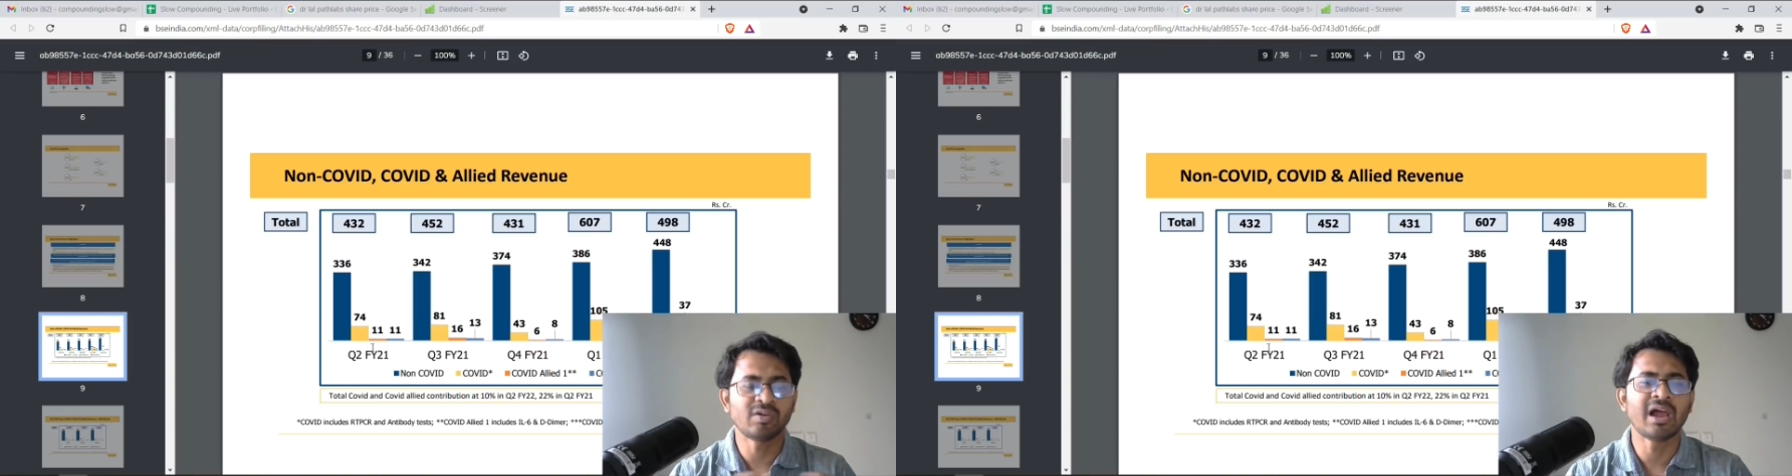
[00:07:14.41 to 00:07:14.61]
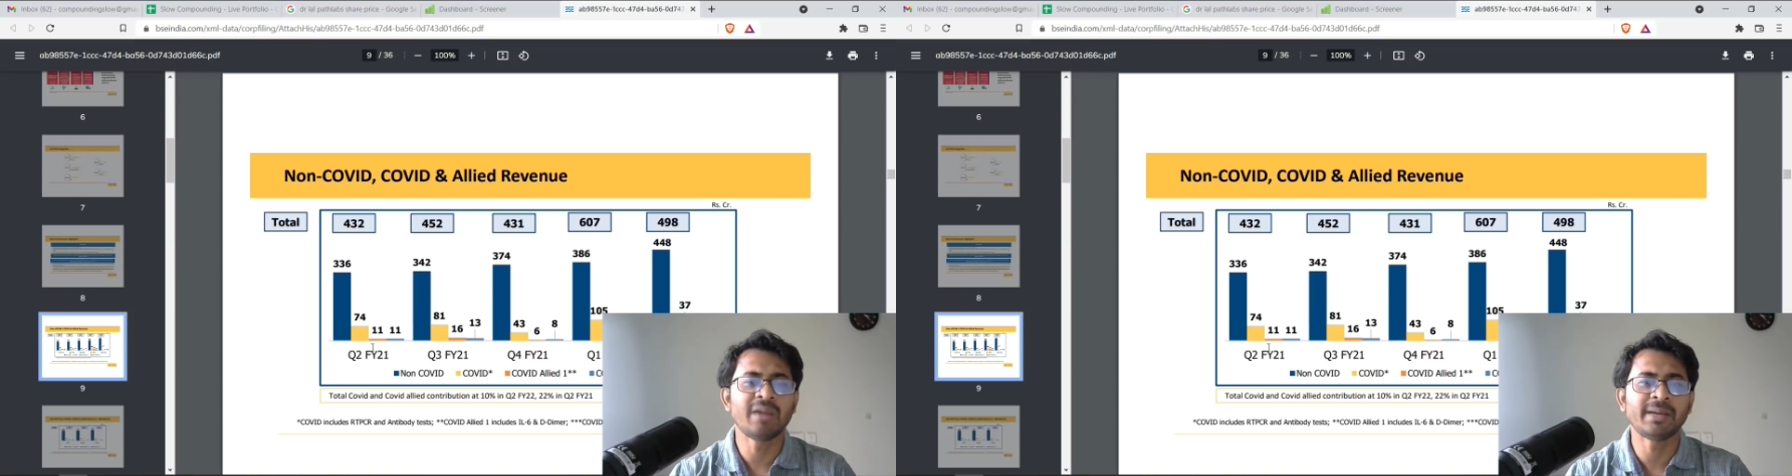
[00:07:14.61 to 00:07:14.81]

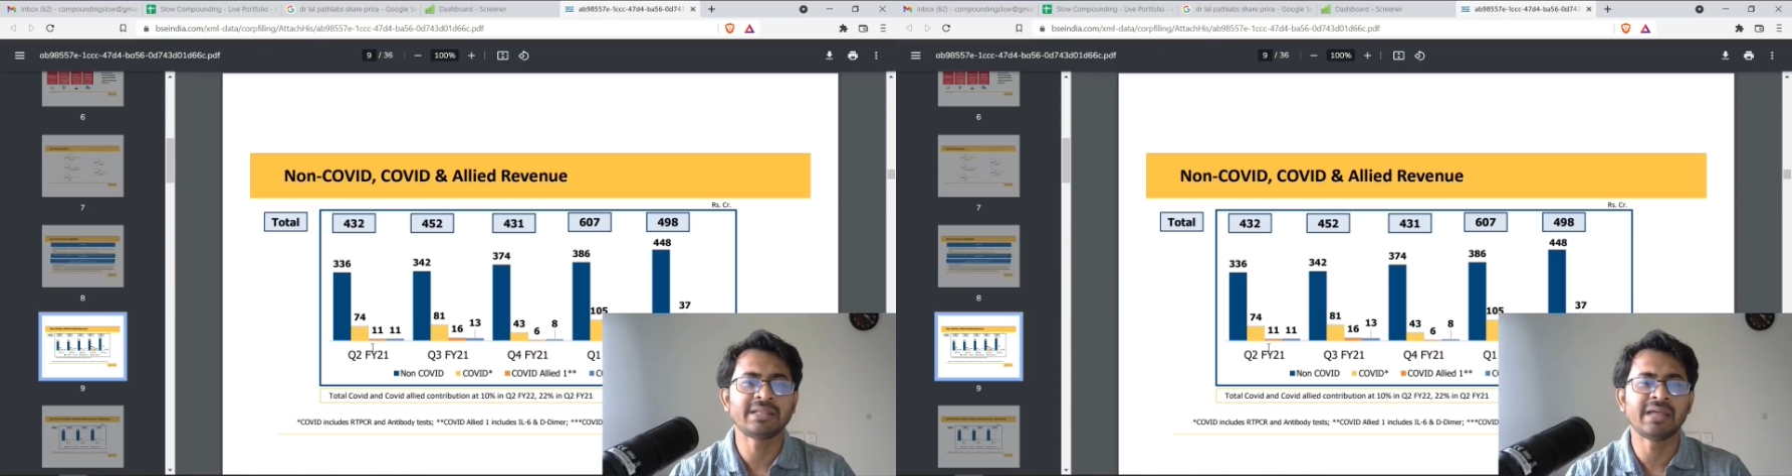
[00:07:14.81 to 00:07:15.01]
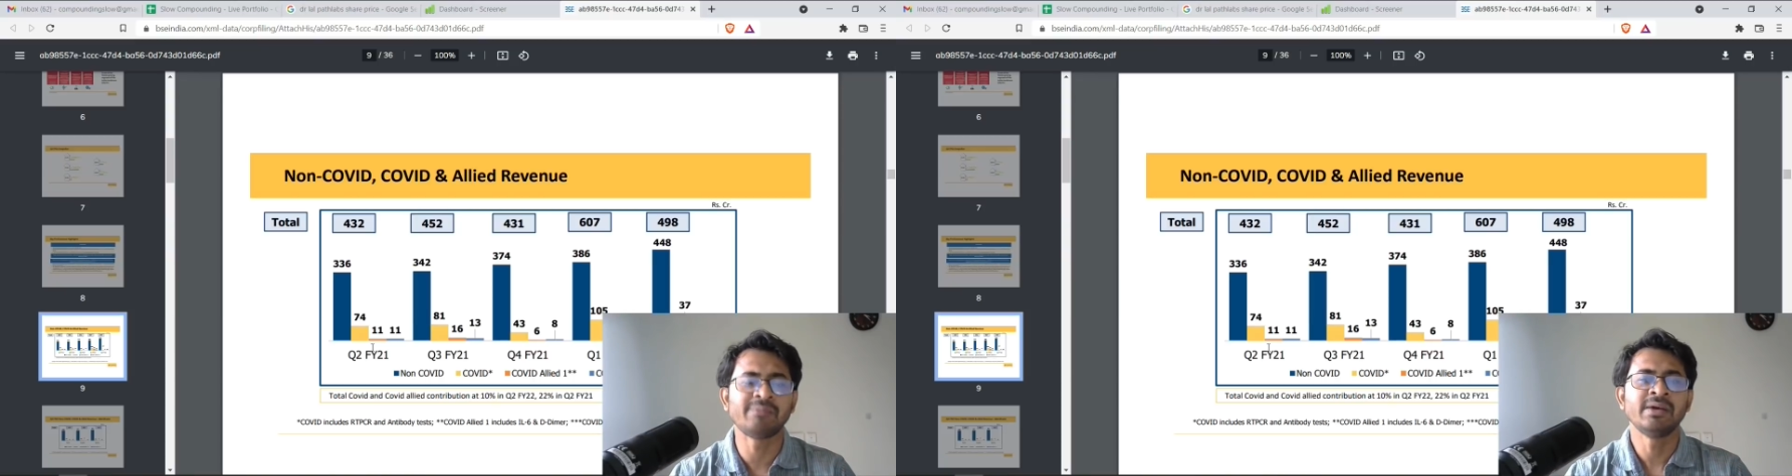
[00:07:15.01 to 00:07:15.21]
Lal
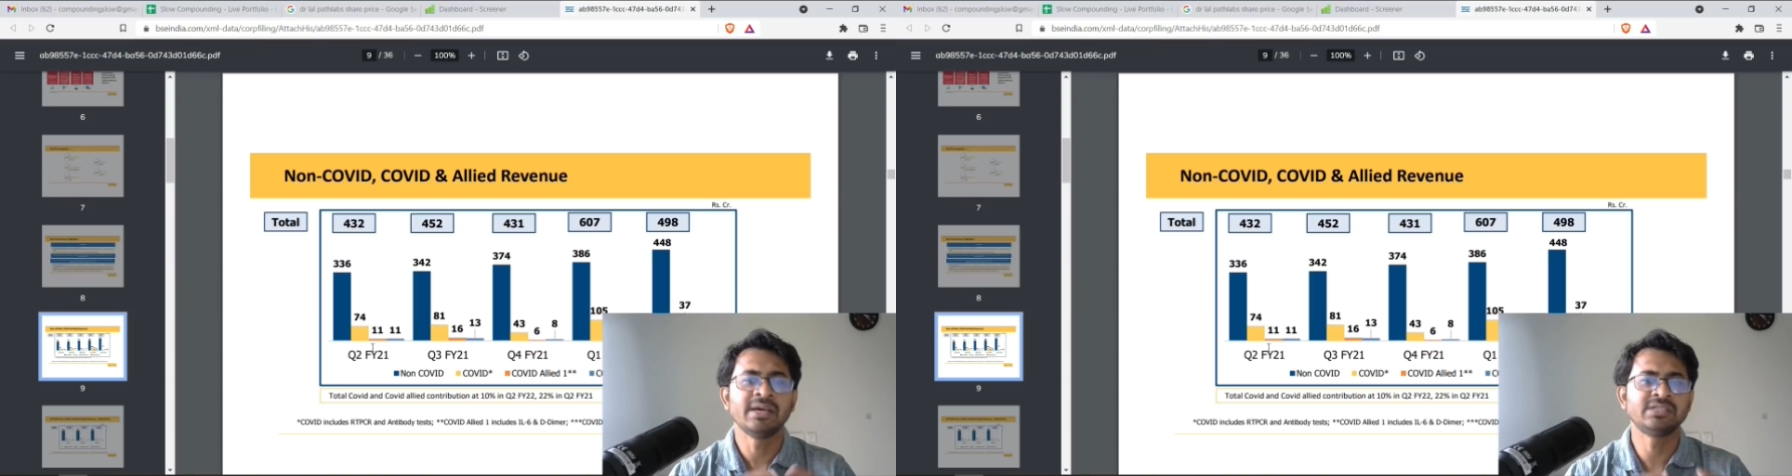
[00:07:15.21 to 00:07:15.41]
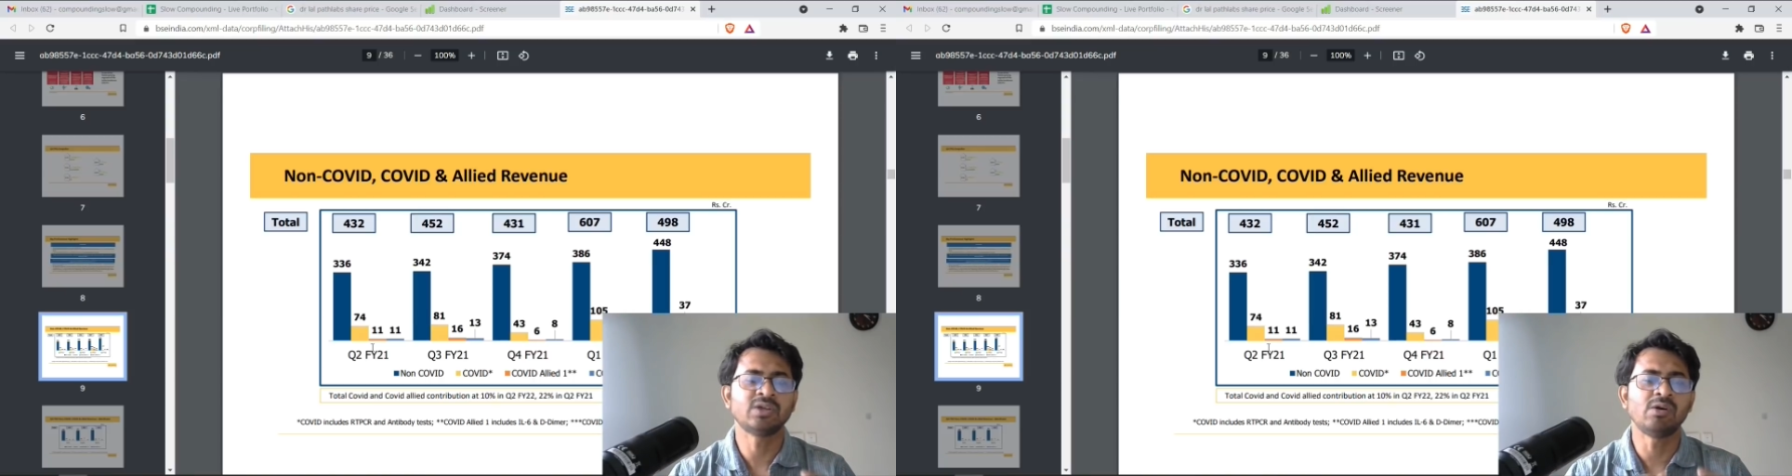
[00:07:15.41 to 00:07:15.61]
Path lab is